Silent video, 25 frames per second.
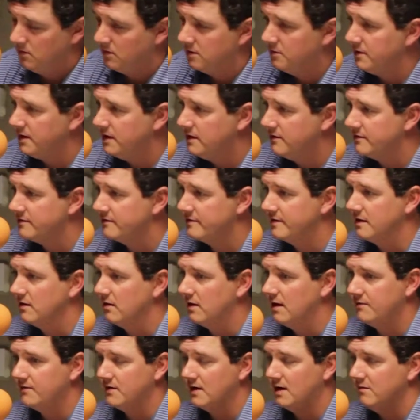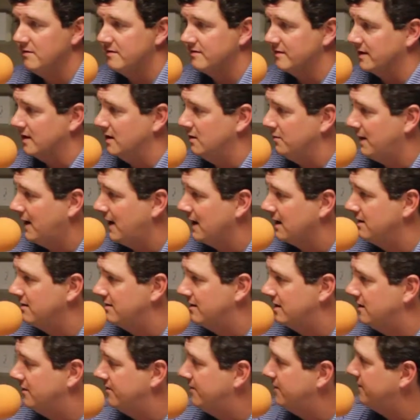Well, it'll be interesting. You'll have to obviously go back
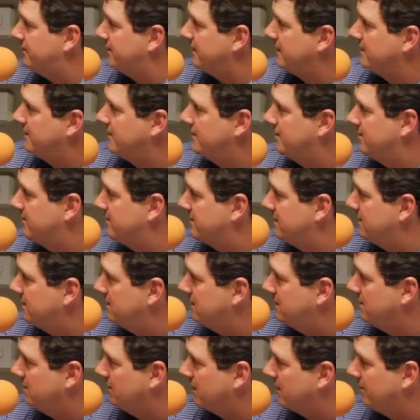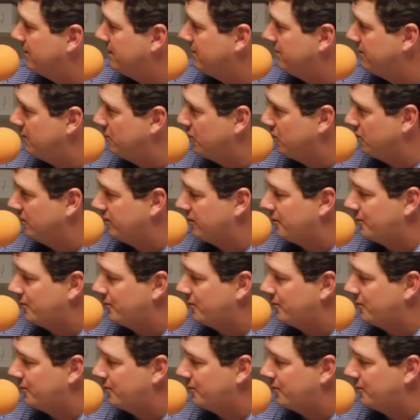in 10 or 15 years, and you'll have even more of